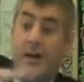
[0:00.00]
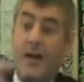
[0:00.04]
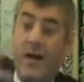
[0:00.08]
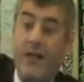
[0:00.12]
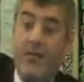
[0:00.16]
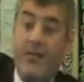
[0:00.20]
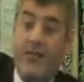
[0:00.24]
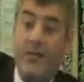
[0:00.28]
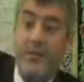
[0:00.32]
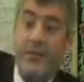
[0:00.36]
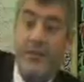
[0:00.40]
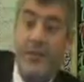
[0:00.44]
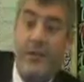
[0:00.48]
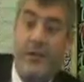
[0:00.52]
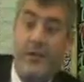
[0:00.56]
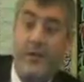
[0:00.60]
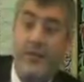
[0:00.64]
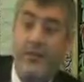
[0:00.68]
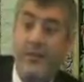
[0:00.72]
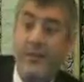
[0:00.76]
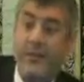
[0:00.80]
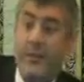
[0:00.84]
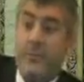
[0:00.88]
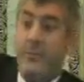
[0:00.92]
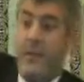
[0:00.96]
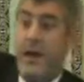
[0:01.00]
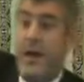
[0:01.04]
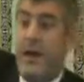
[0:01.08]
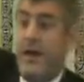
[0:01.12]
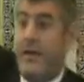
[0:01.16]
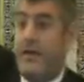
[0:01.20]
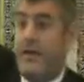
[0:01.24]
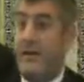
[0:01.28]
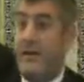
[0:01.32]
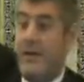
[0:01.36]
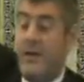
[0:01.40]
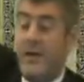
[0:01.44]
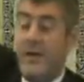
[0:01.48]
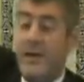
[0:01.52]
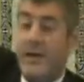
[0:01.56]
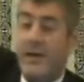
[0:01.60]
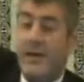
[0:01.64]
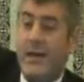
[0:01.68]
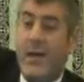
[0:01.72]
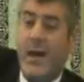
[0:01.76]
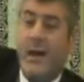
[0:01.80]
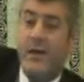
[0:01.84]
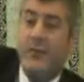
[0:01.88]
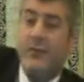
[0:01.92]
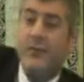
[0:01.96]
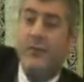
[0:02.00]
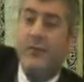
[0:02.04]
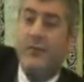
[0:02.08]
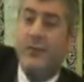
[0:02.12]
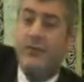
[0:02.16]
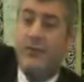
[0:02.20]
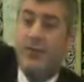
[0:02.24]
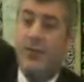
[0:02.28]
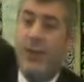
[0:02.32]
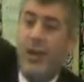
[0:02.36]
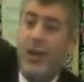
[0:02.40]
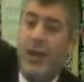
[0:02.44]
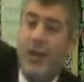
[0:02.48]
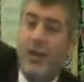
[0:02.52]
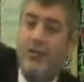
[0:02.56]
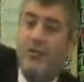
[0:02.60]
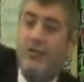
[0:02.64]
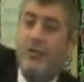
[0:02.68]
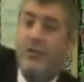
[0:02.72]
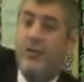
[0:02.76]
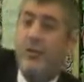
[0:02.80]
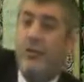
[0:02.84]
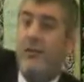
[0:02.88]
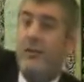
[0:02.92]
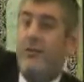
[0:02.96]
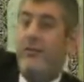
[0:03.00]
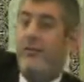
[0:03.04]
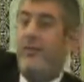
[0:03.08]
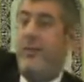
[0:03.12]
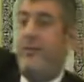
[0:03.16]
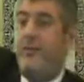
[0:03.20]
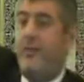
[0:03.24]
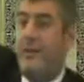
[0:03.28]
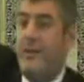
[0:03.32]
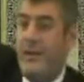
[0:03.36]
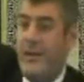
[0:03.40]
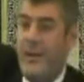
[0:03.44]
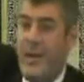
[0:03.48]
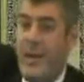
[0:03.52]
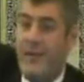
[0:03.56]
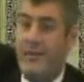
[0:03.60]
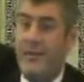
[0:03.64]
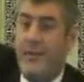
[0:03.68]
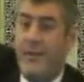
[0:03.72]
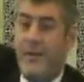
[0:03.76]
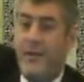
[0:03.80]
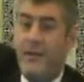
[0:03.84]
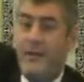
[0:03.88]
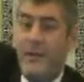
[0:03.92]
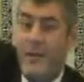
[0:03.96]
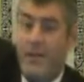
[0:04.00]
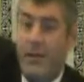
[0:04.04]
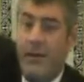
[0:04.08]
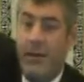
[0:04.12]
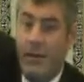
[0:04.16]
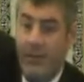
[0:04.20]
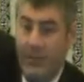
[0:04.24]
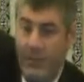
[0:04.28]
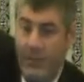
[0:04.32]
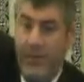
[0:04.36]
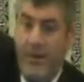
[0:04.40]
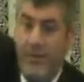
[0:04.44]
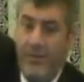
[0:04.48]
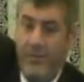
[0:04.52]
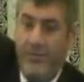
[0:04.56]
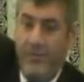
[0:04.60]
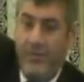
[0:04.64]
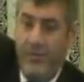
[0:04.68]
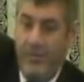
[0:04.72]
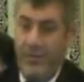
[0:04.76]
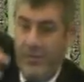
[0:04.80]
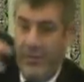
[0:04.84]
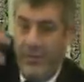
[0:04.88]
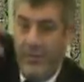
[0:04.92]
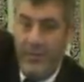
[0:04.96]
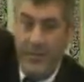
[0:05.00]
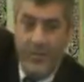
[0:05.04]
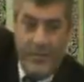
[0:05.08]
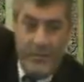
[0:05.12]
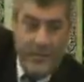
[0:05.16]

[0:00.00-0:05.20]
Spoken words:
guys and girls in the backyard of the church, in the 7-Eleven, places.